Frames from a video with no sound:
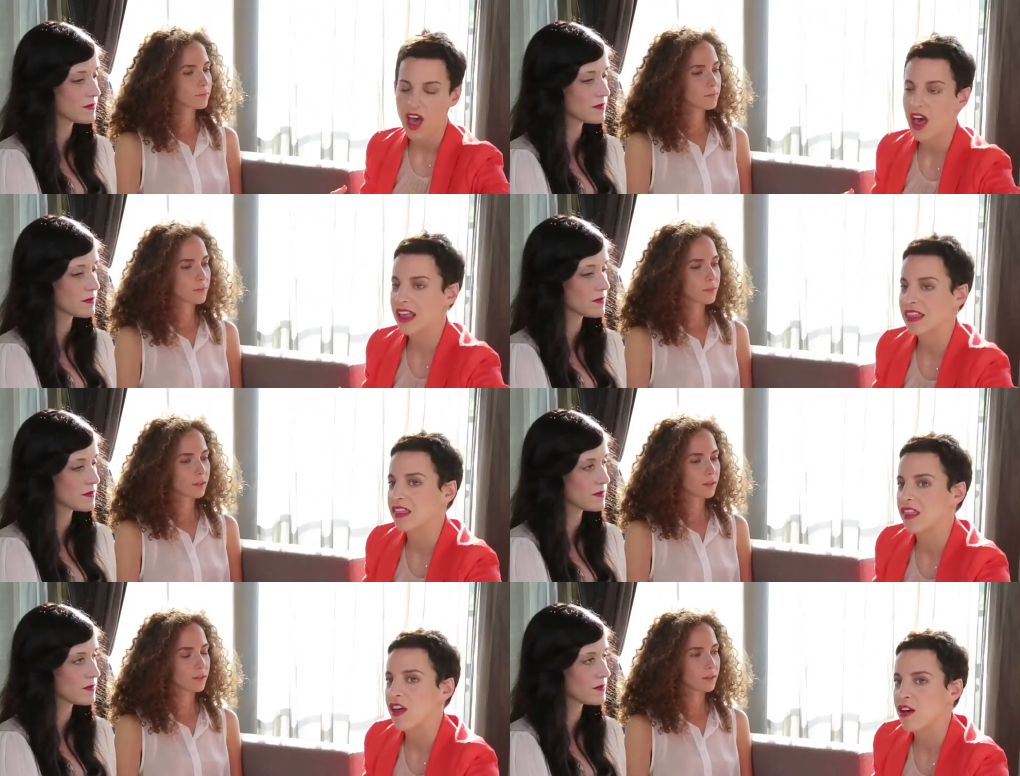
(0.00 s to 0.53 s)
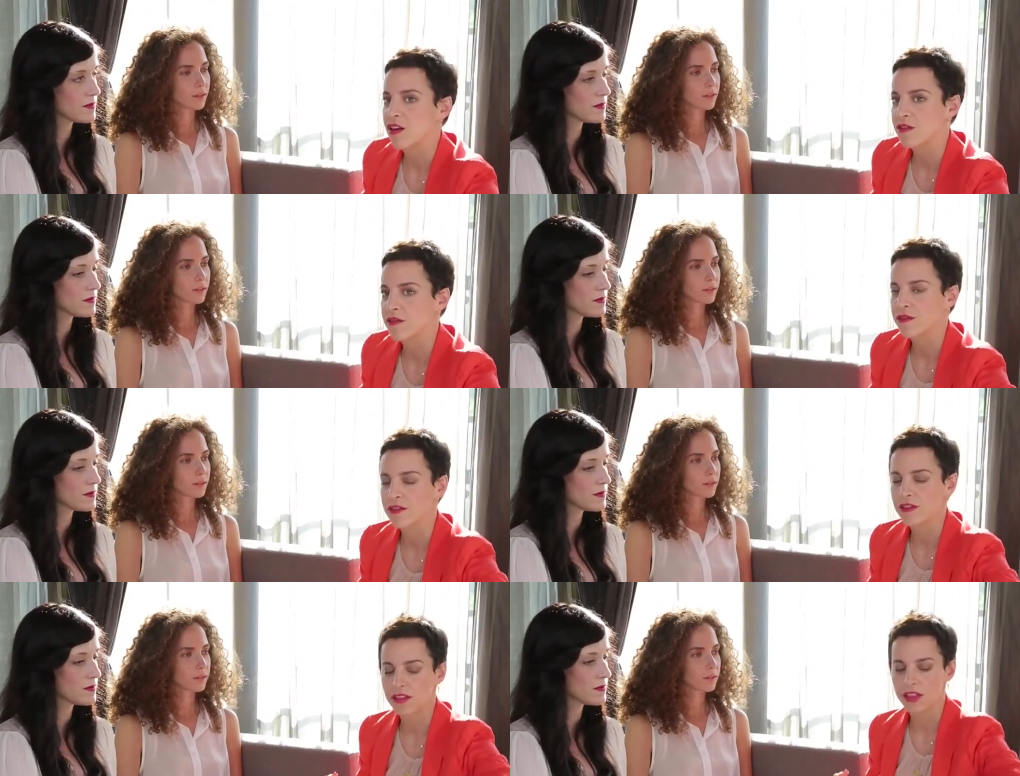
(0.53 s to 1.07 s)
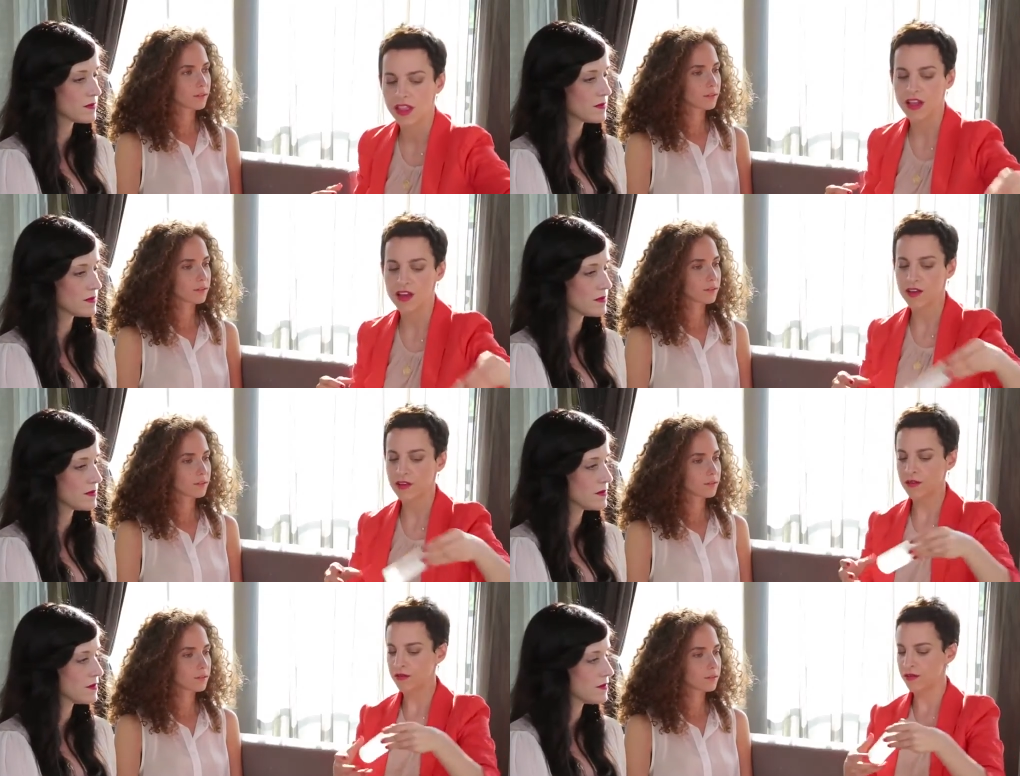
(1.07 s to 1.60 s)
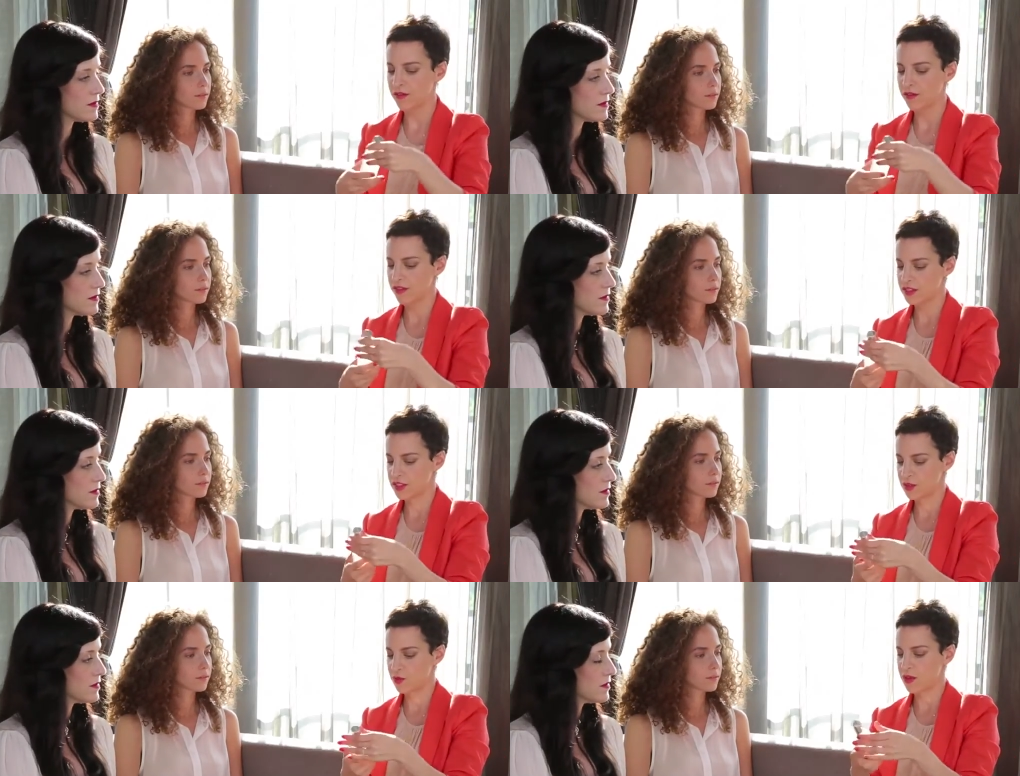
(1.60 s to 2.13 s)
Speaker 1: I love, love,
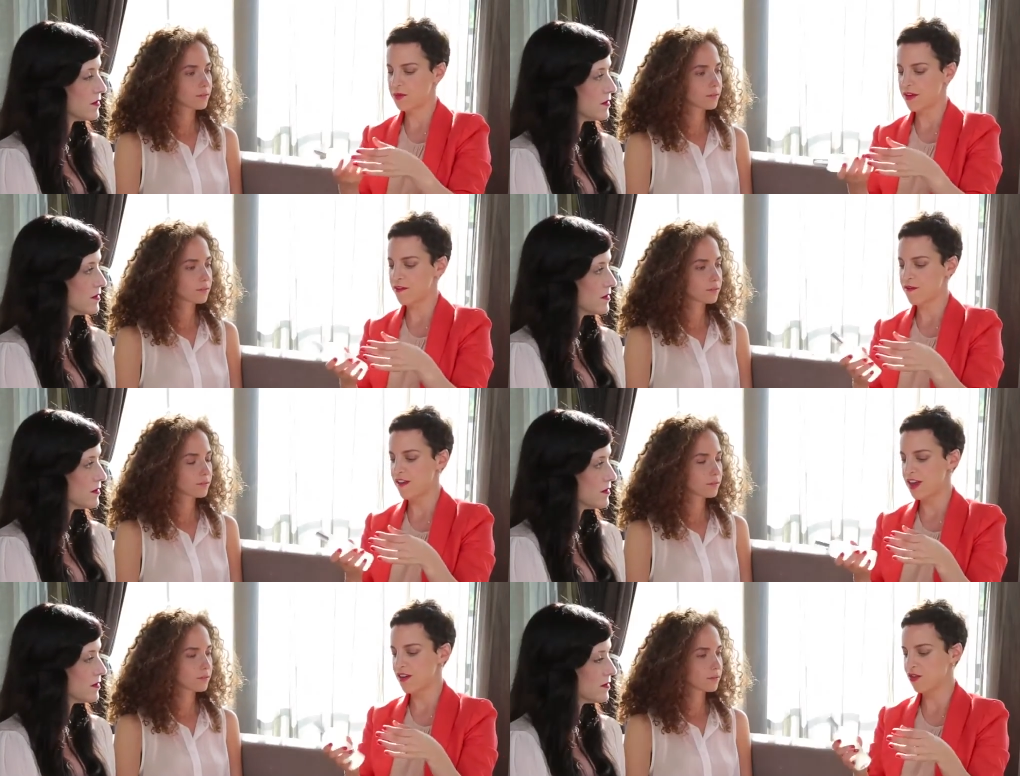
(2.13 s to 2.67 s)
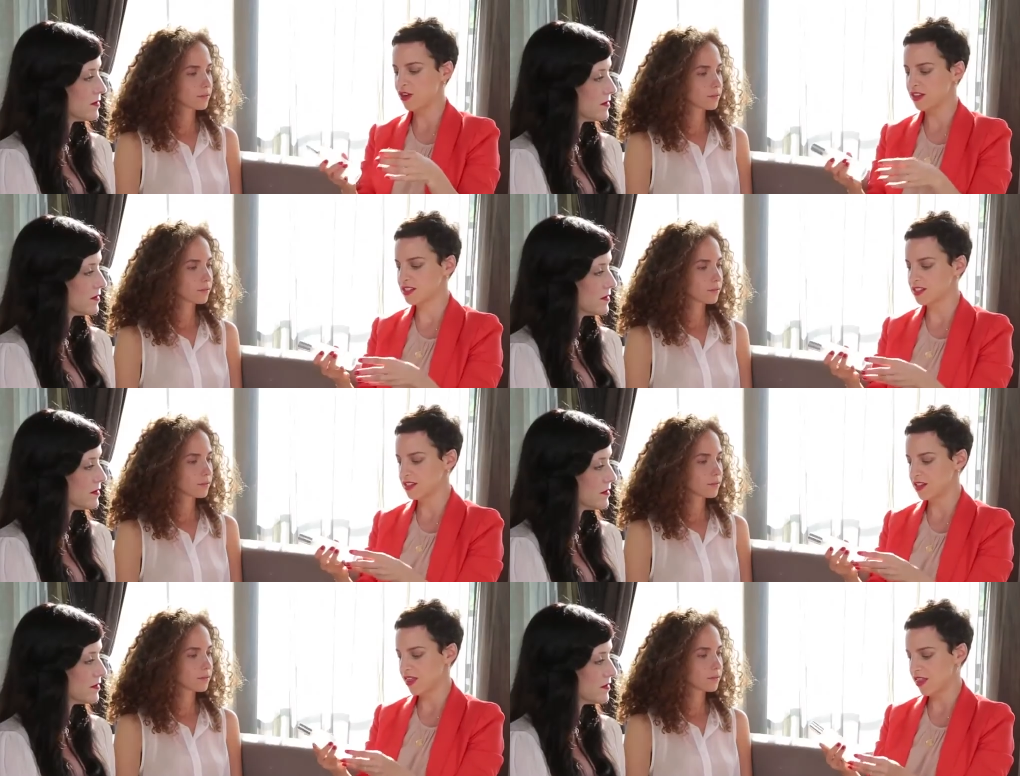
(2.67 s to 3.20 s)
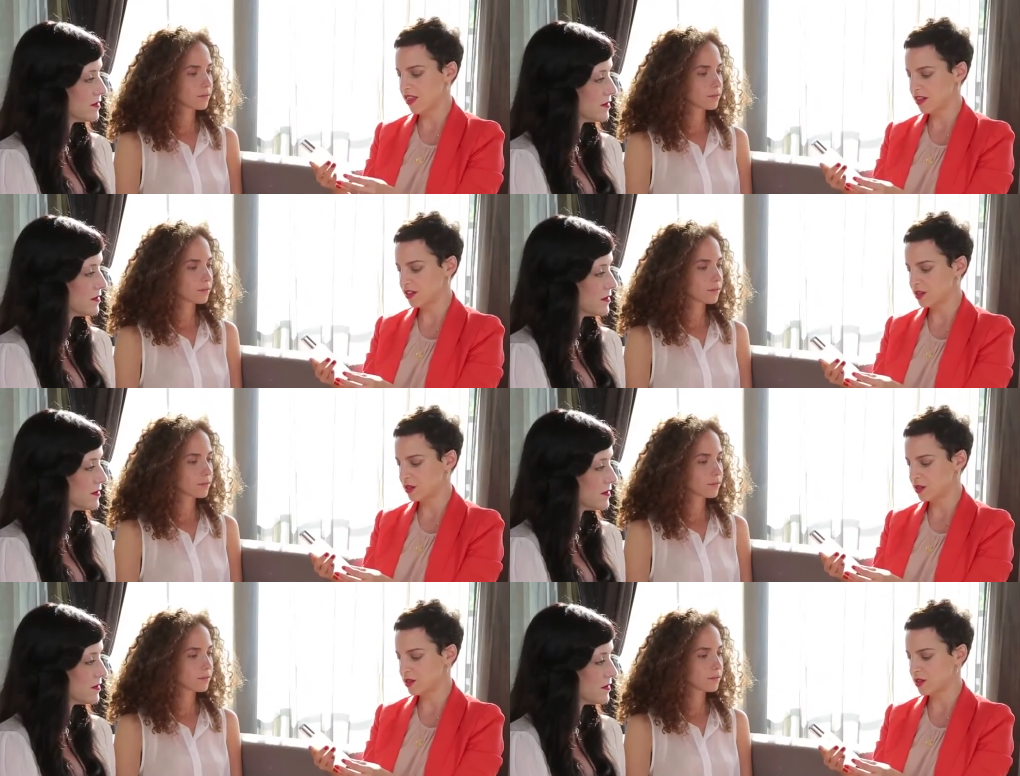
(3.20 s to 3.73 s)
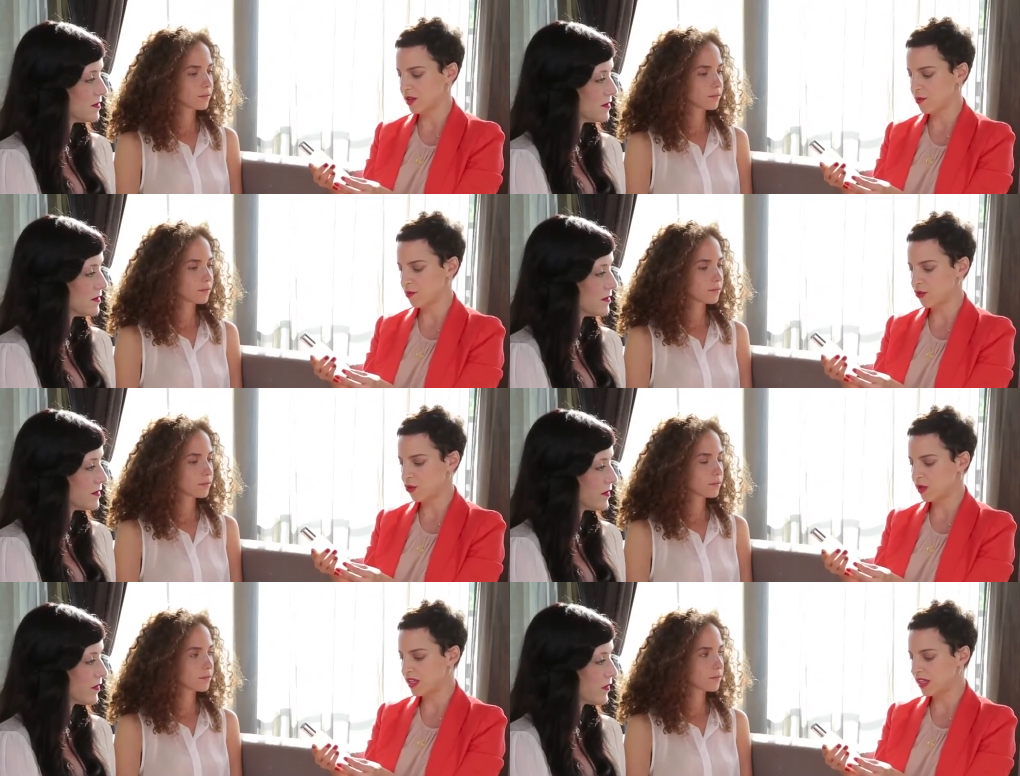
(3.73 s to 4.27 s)
this is one of my favorites, this
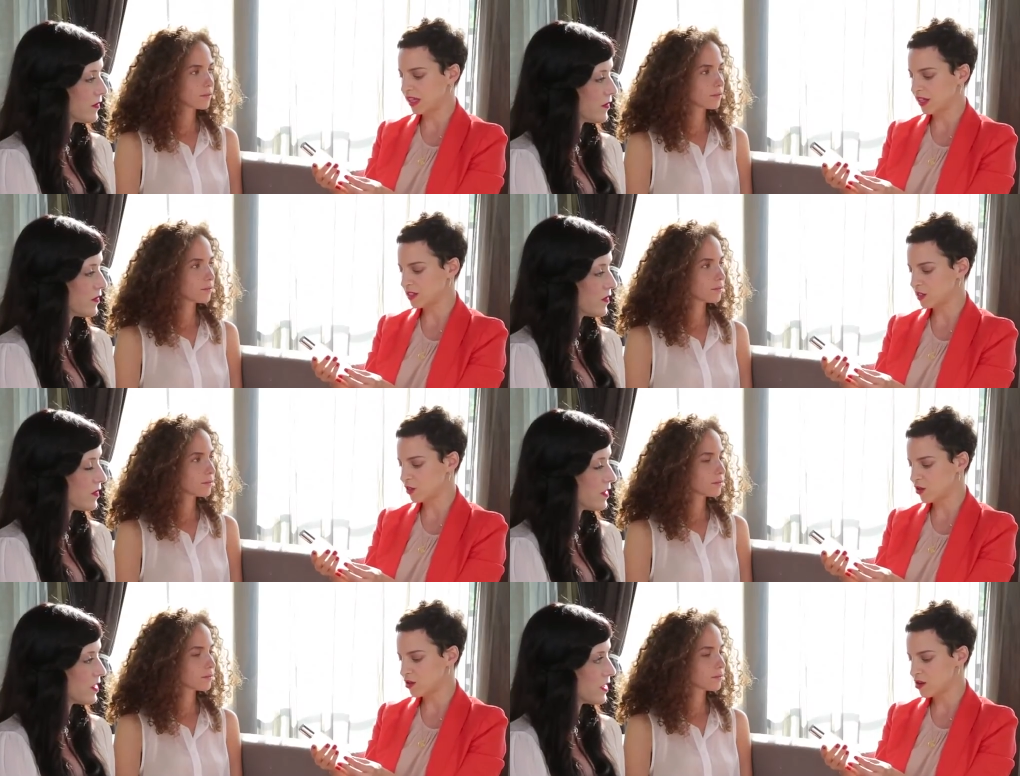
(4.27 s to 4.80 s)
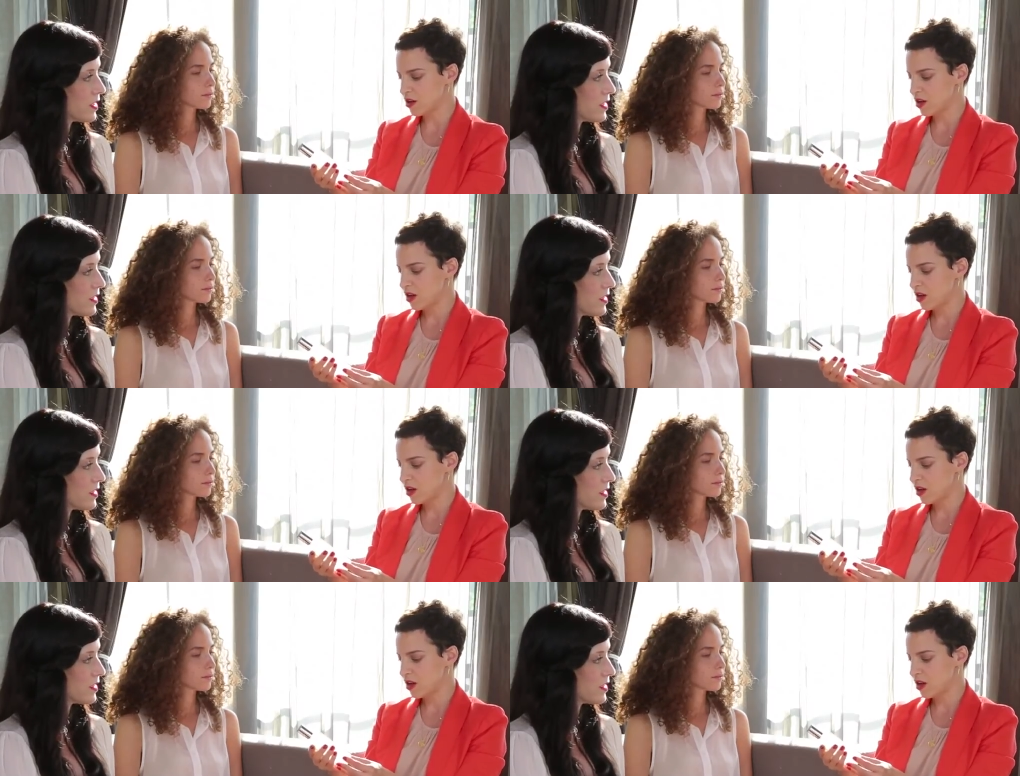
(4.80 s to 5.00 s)
beauty elixir